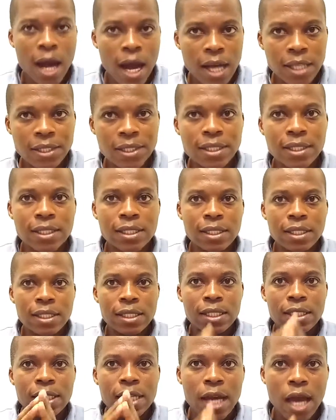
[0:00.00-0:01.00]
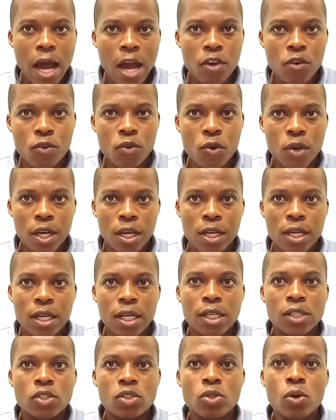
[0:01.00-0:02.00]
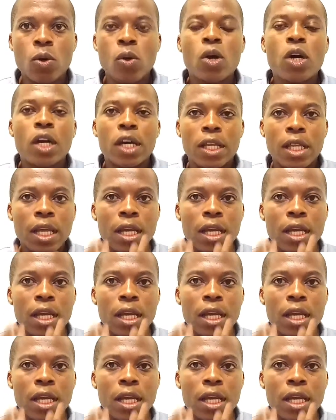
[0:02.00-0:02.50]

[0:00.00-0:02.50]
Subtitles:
as Android. So